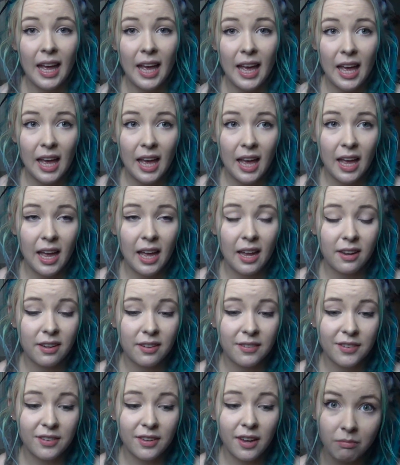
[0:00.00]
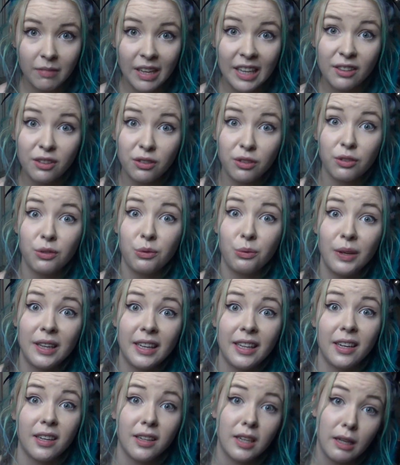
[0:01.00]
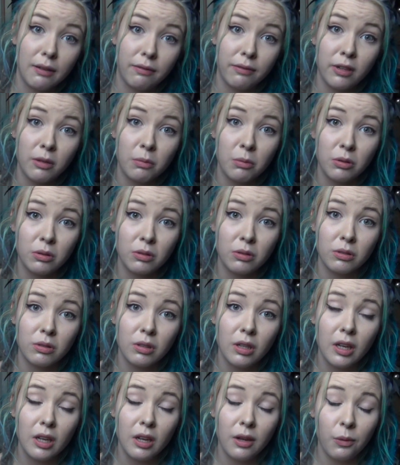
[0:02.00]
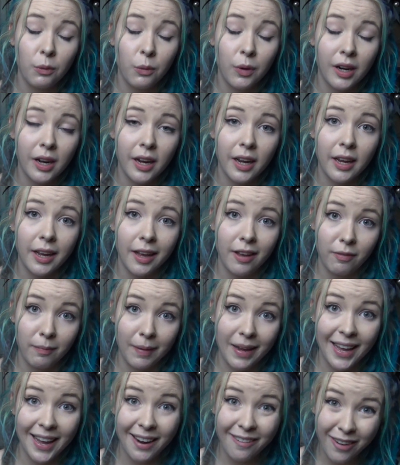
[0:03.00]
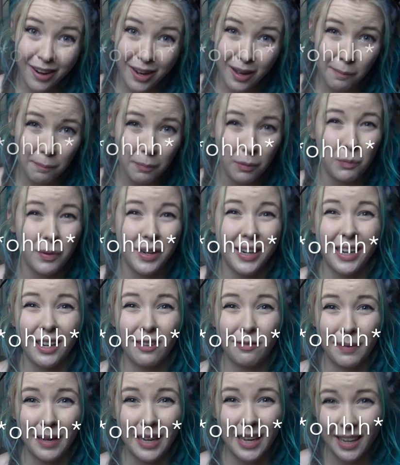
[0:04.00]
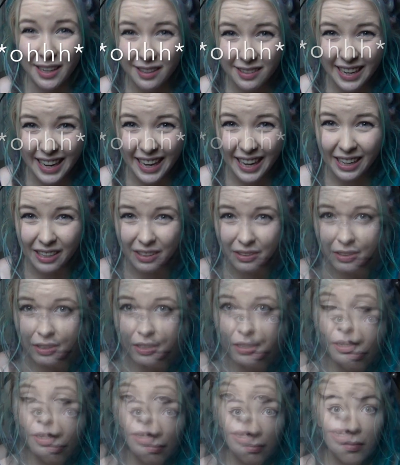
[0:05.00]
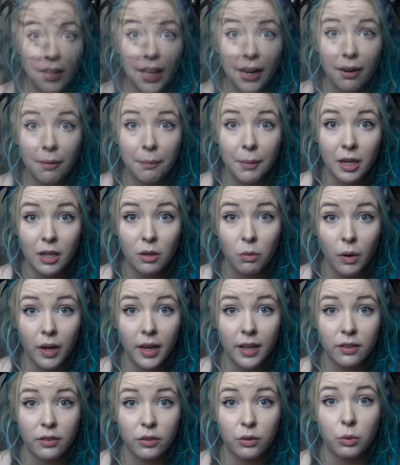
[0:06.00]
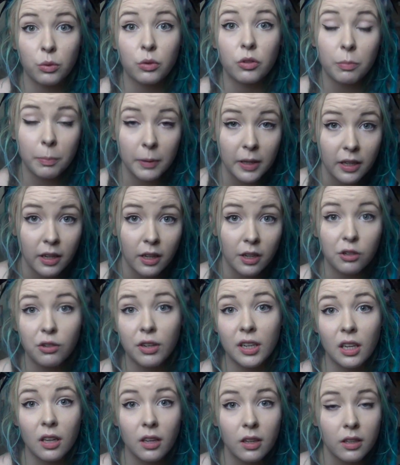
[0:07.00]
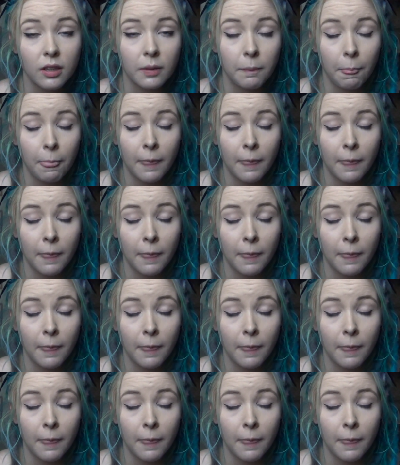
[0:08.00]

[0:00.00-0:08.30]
and it's just really uncomfortable when I have my hair up and when I have my hair down. There are many ways to split a dreadlock